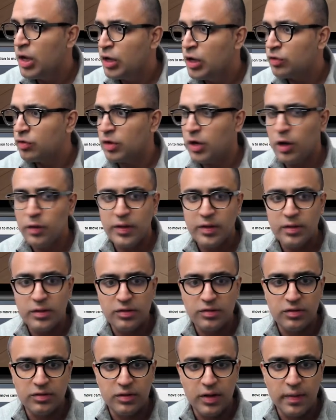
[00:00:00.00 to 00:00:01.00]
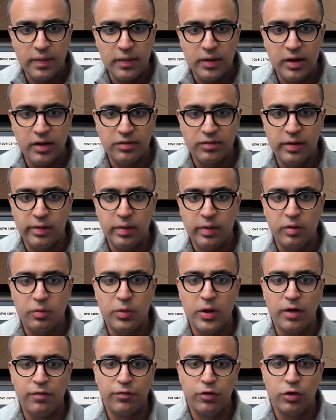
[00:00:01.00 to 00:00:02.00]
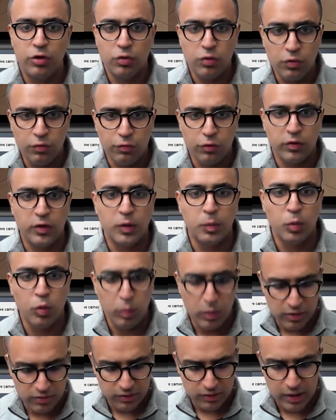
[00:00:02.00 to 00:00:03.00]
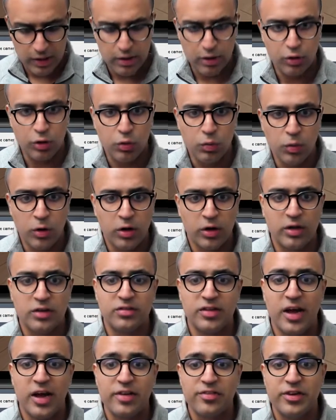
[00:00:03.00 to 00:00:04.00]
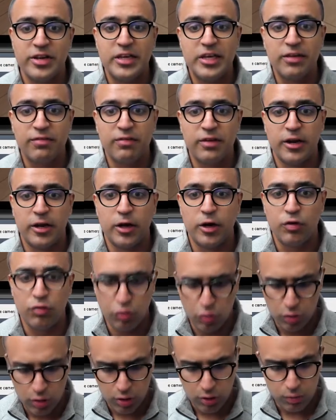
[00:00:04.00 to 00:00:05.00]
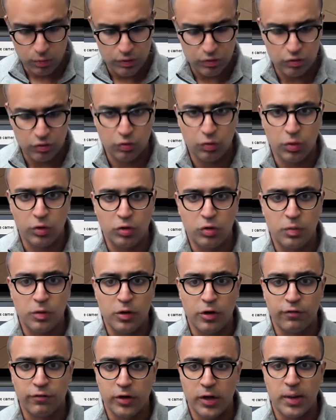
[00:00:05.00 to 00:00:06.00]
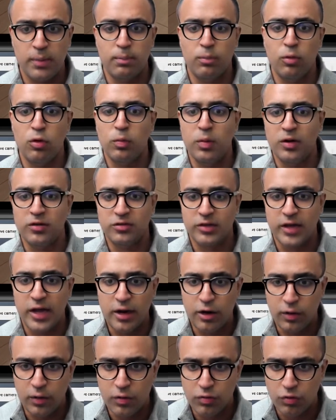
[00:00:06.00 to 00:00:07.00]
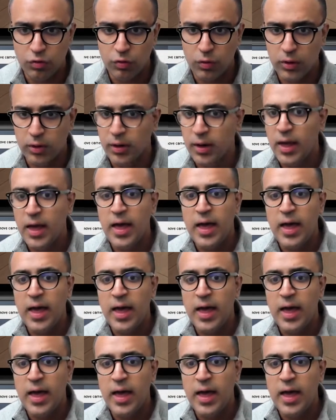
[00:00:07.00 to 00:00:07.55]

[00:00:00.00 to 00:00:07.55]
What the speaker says: So now that this is done, the next thing that we have to do for the mobile scanner to work is actually give it a controller, which is going to be of type mobile scanner controller.